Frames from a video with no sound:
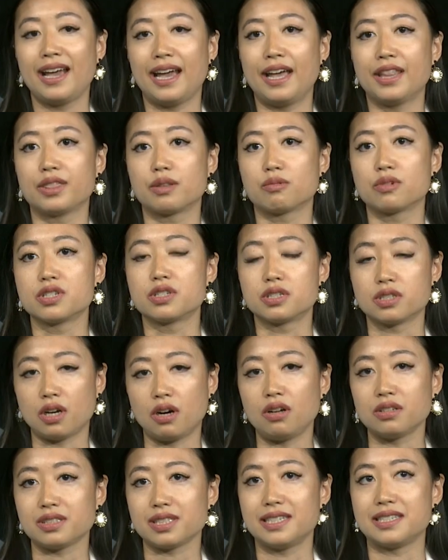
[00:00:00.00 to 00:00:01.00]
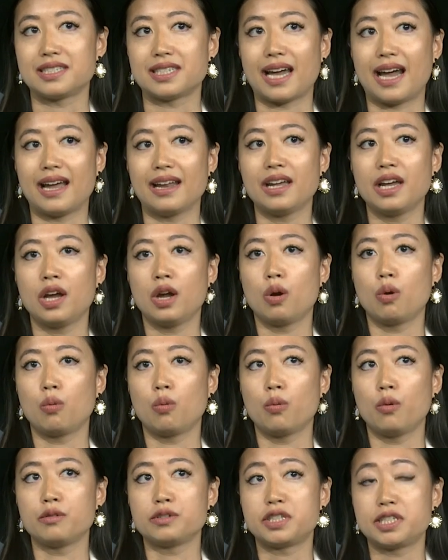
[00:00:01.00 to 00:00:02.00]
And the result is that
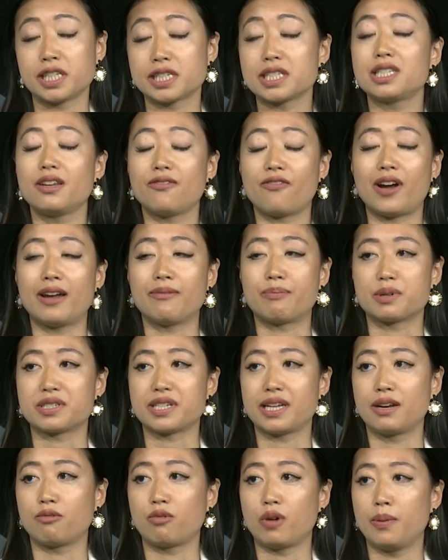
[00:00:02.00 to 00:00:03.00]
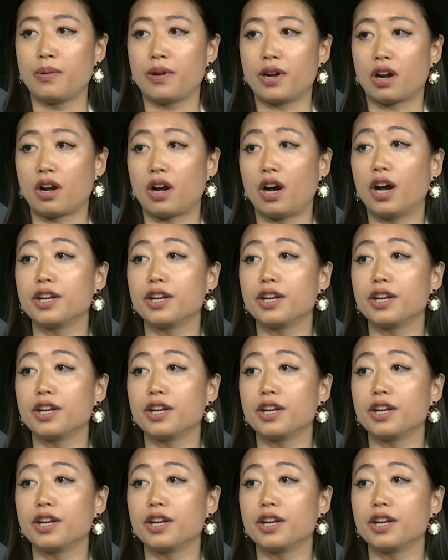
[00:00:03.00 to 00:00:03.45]
65% of women are